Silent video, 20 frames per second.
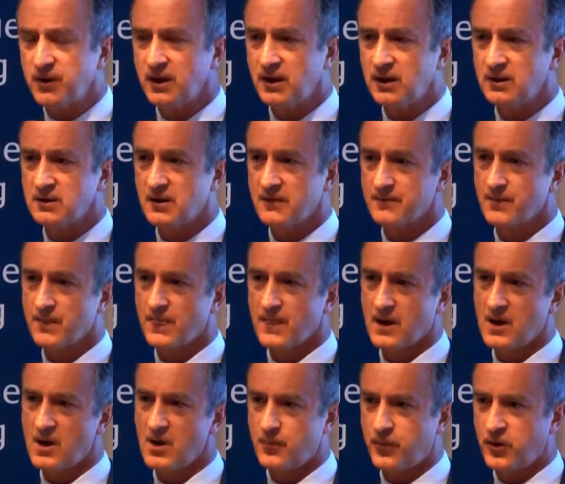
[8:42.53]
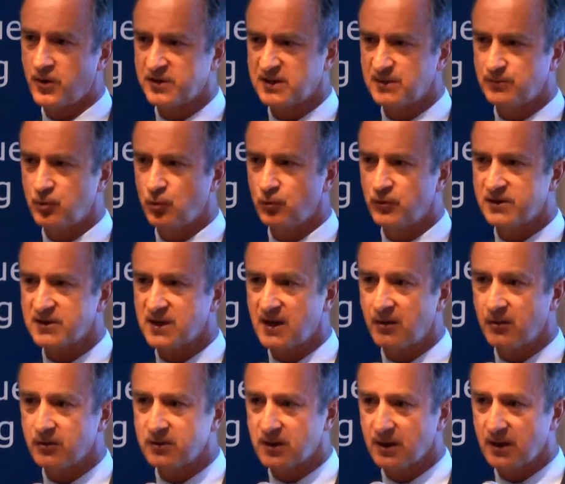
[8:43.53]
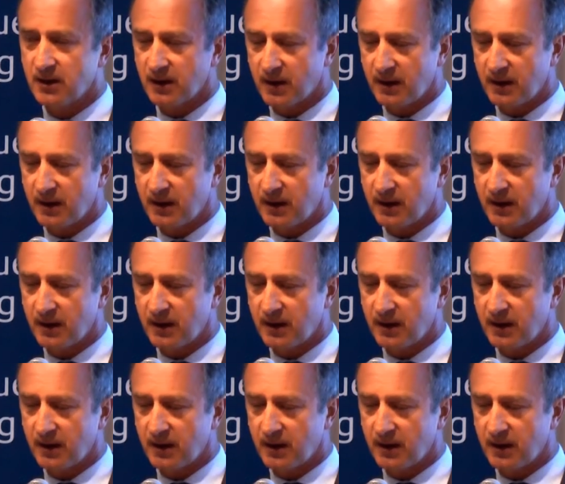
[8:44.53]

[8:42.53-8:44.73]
been possible without,